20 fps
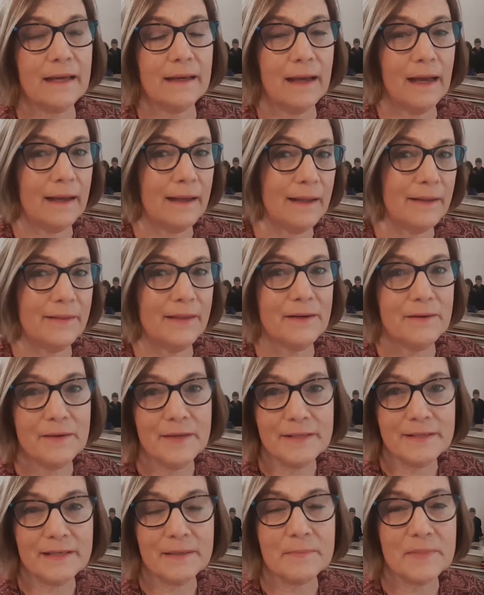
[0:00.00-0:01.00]
there
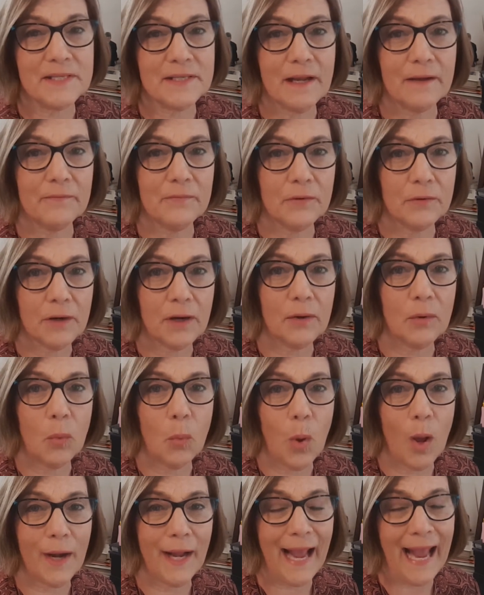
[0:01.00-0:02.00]
is some stuff you're going to
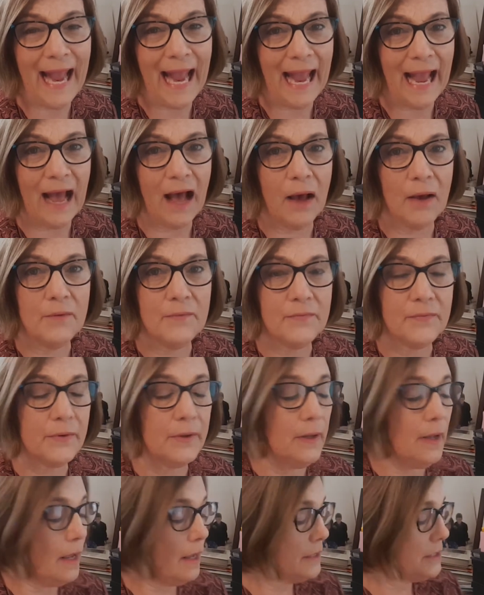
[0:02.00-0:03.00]
want to have.
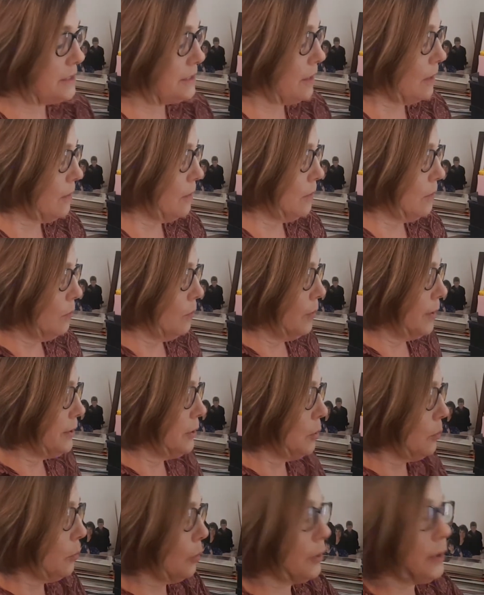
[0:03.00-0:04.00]
So when
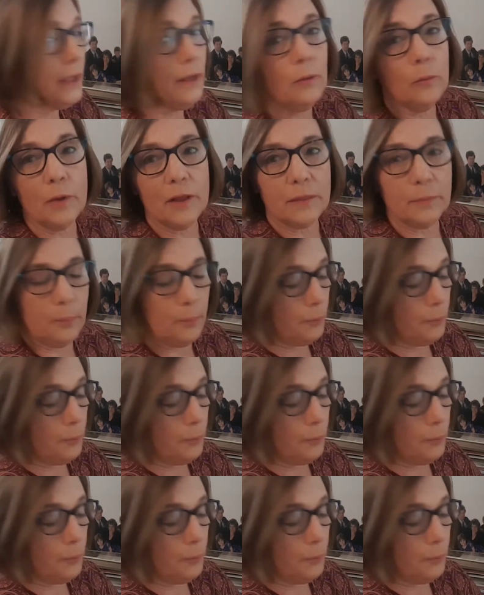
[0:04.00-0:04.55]
you're working with